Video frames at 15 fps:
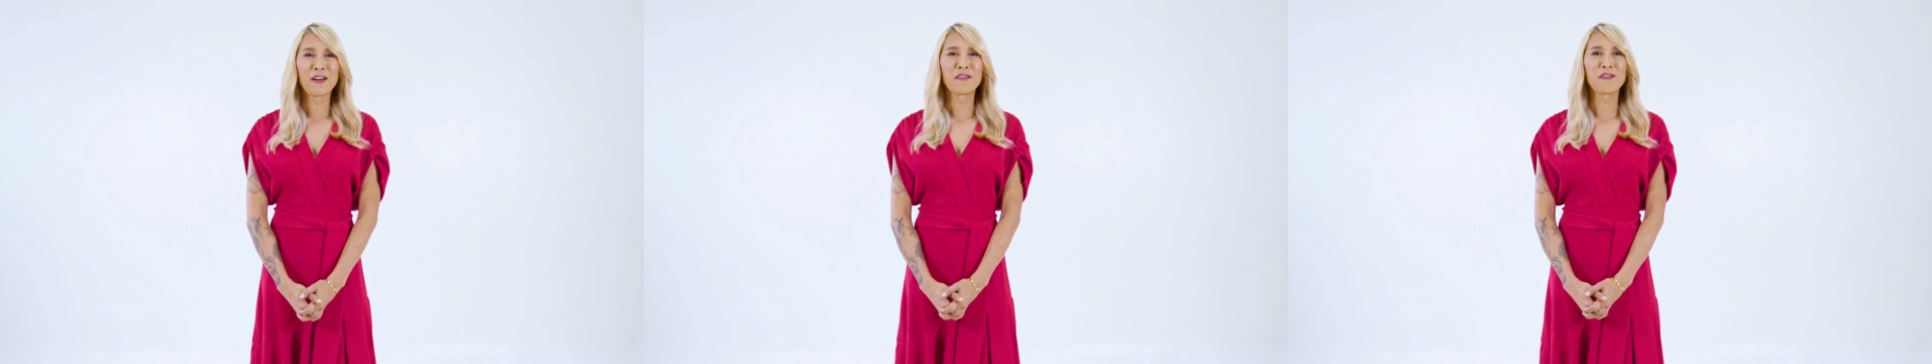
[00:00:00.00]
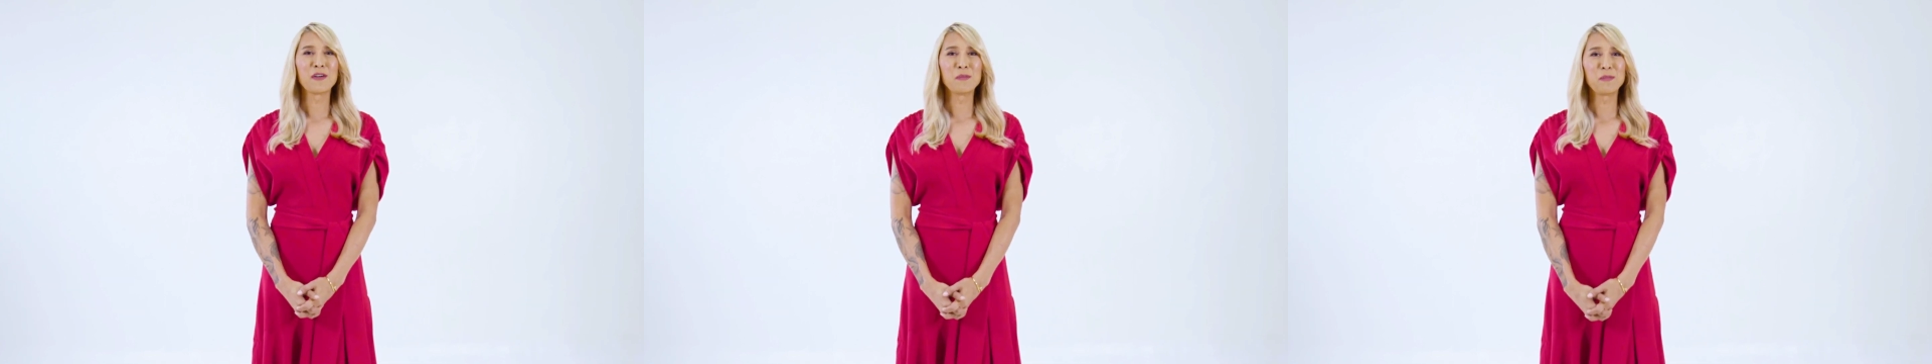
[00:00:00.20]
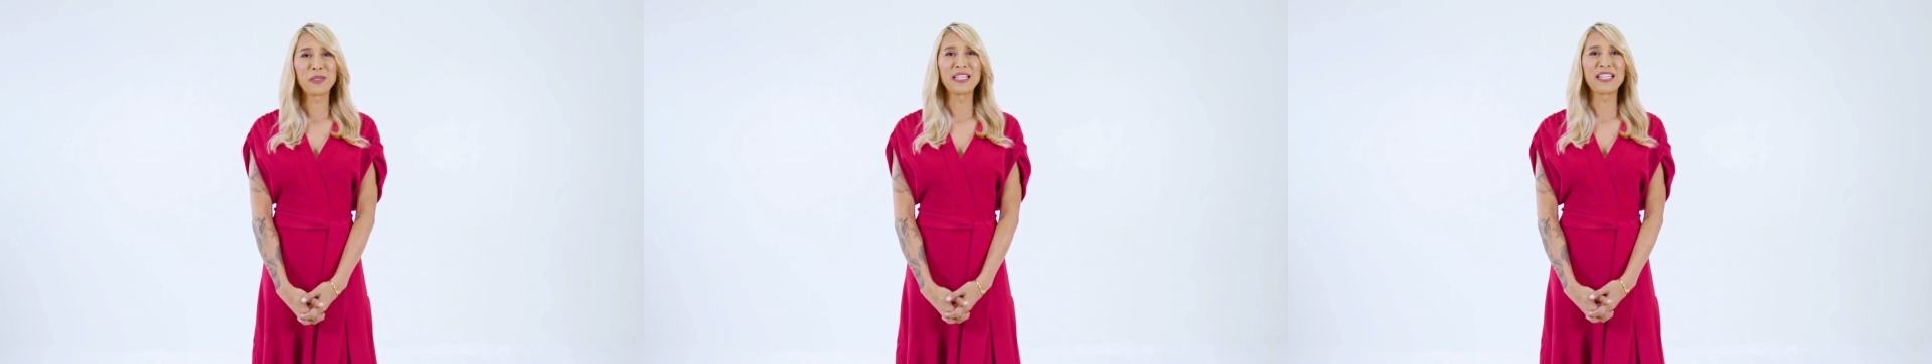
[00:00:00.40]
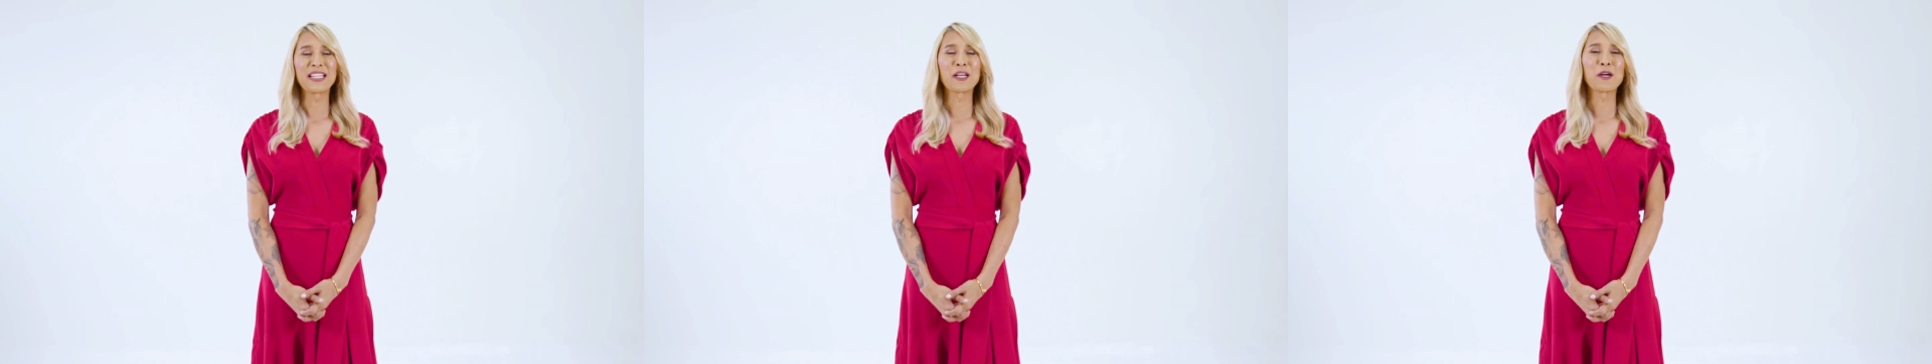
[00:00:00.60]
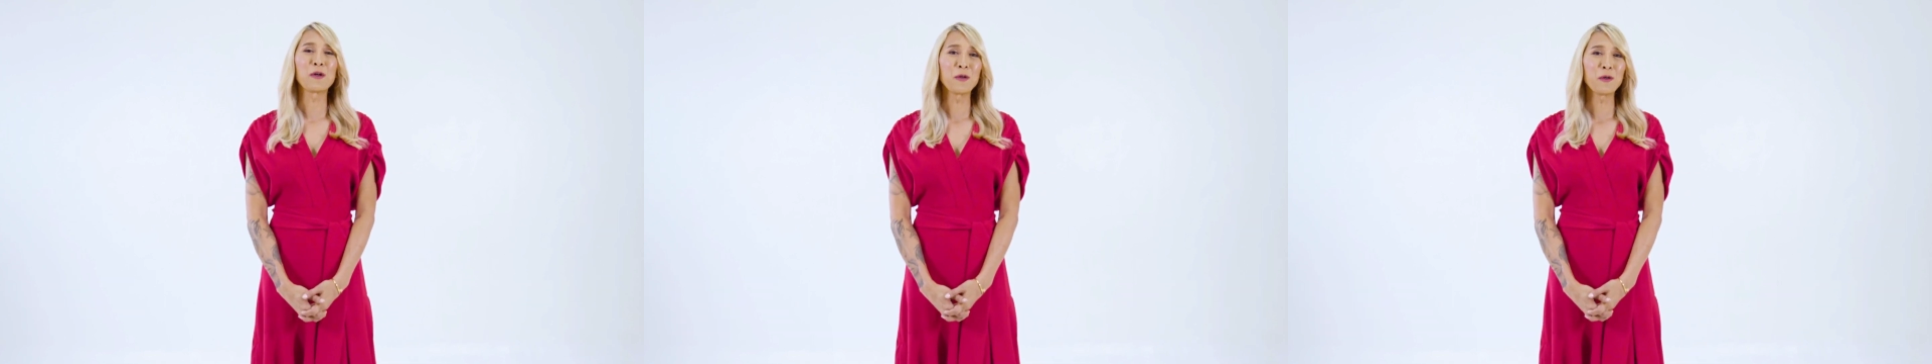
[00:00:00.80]
from
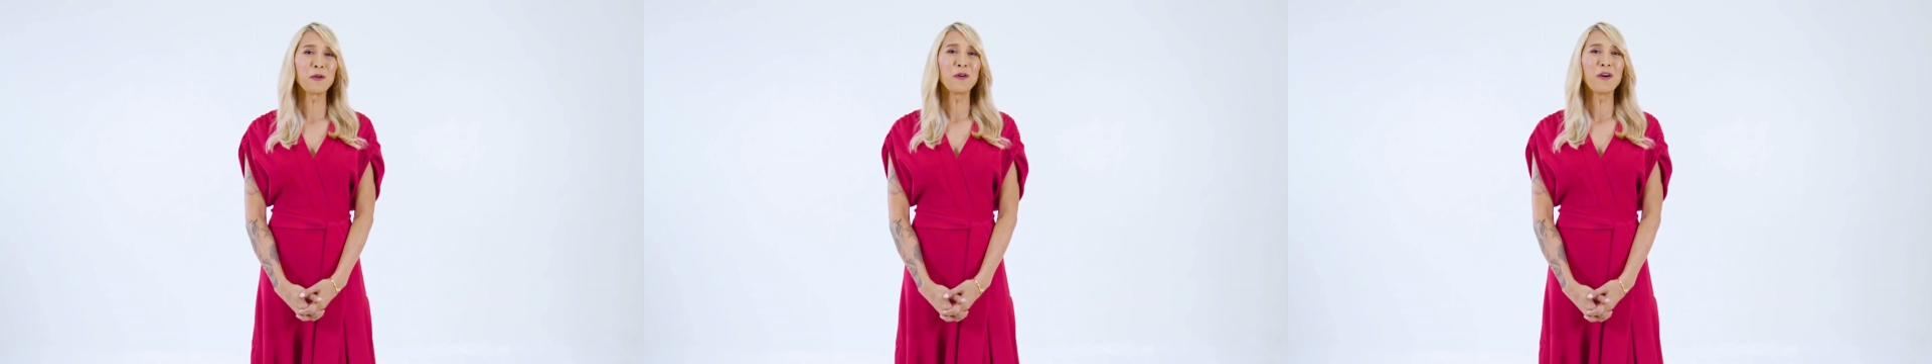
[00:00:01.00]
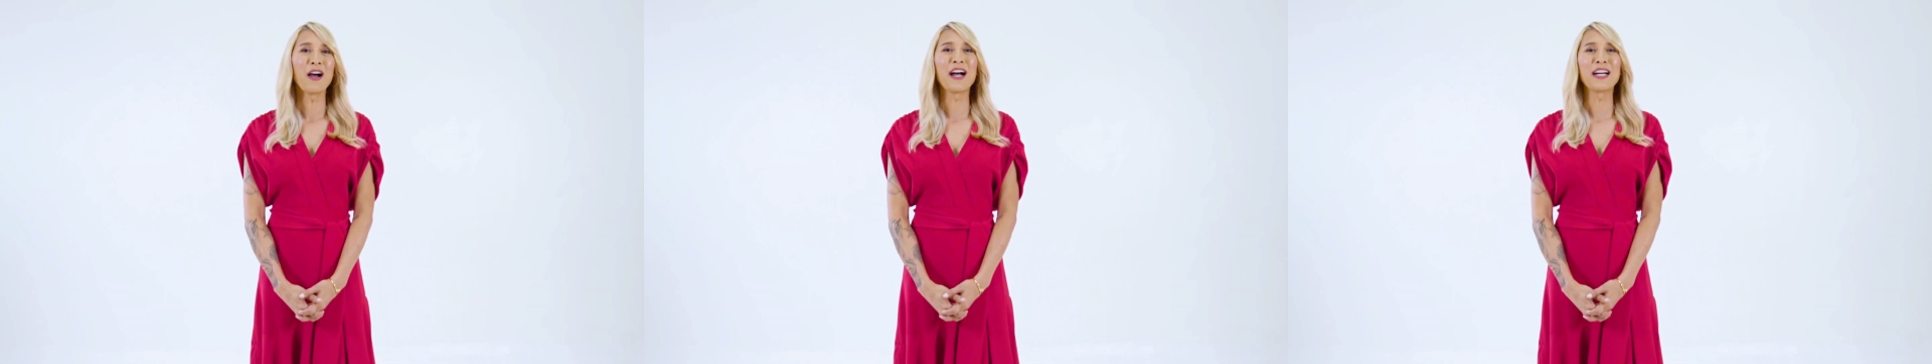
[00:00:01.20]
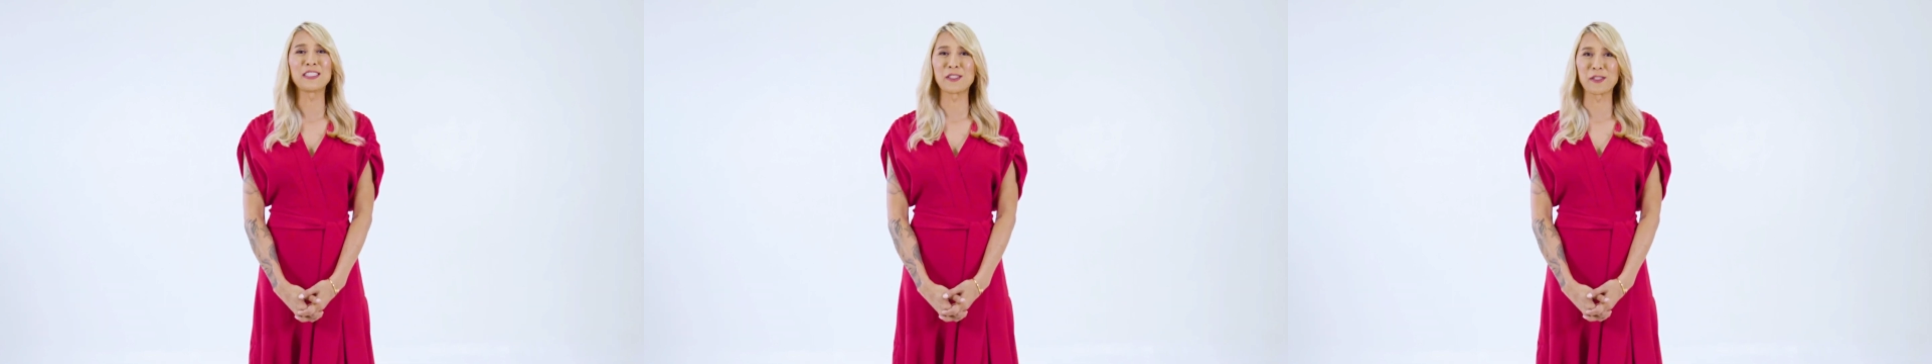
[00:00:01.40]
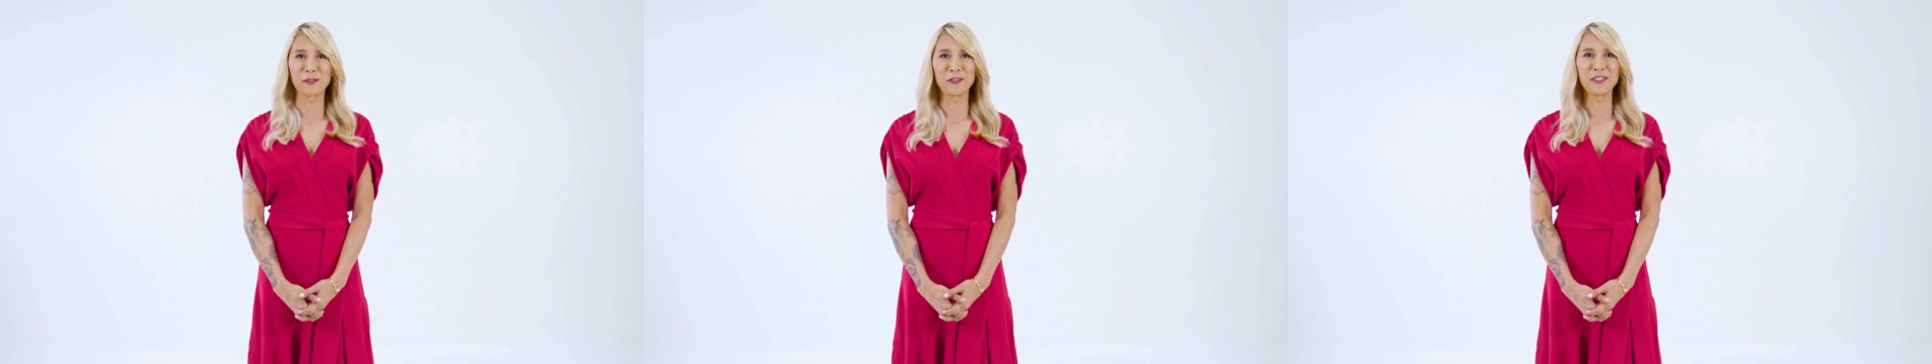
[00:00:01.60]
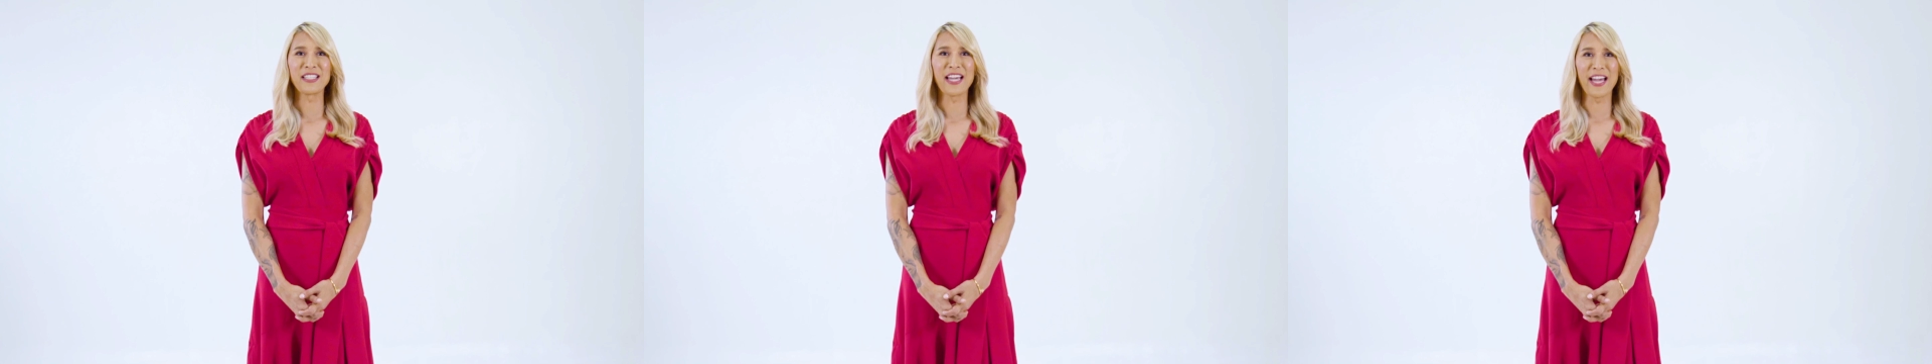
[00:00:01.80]
being who I
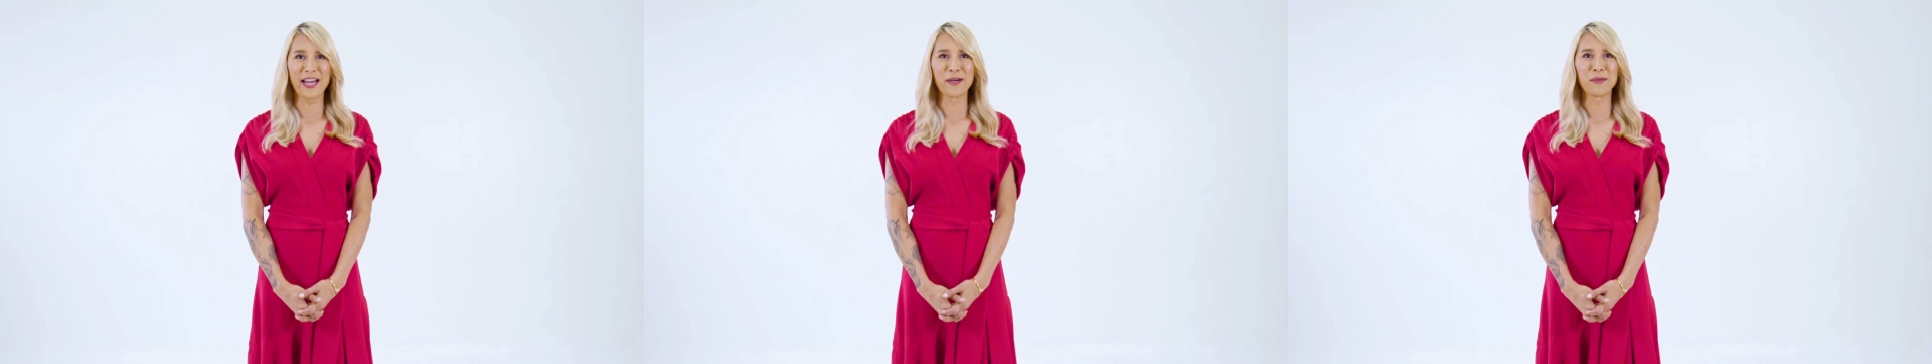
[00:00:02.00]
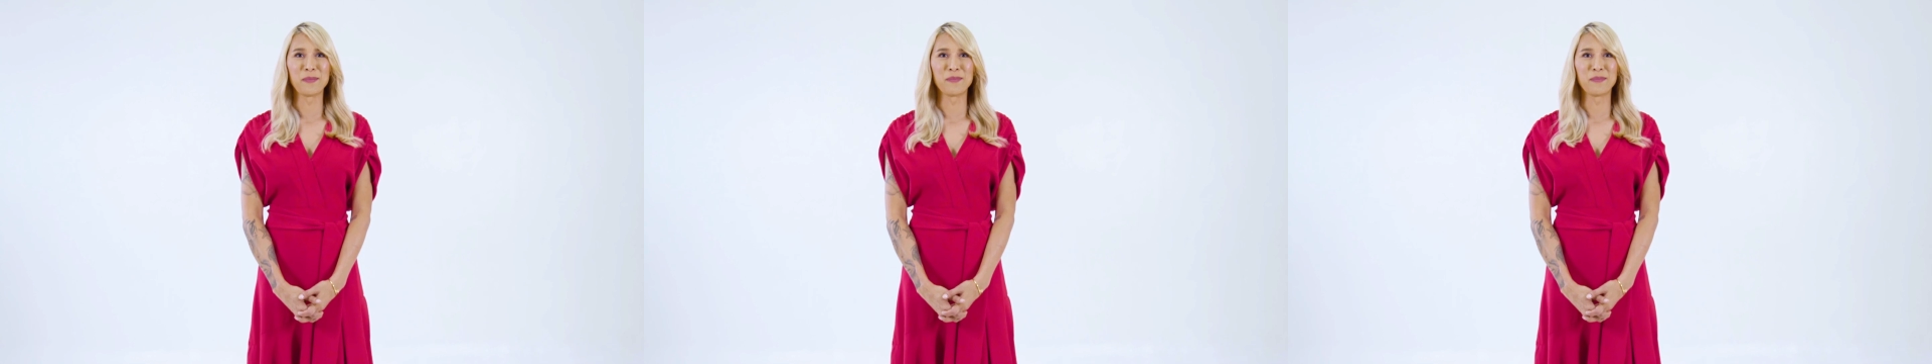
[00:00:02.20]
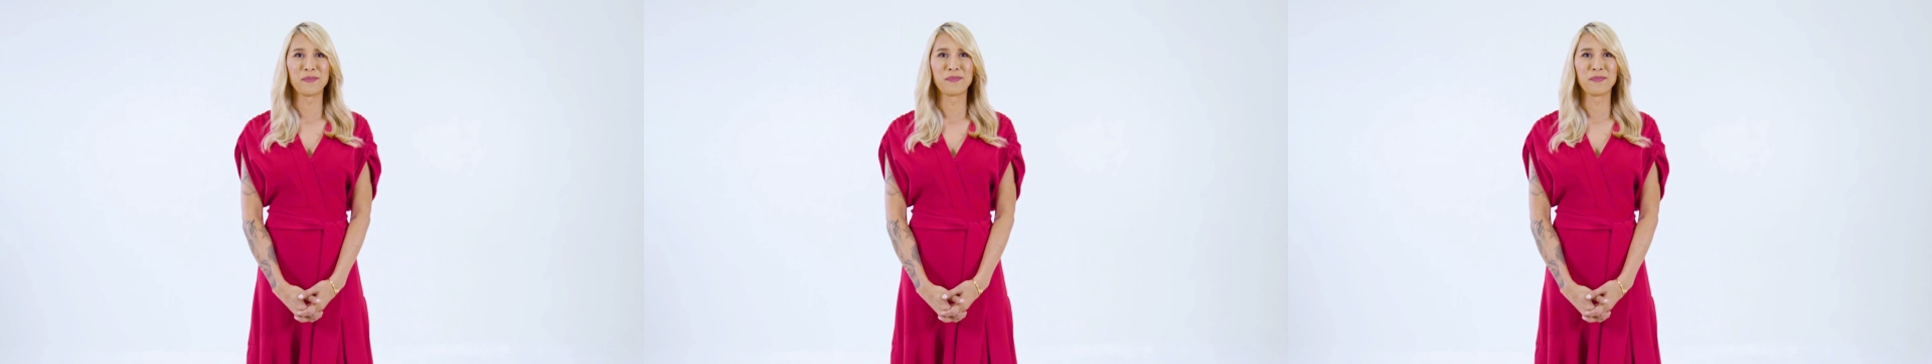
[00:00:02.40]
truly am.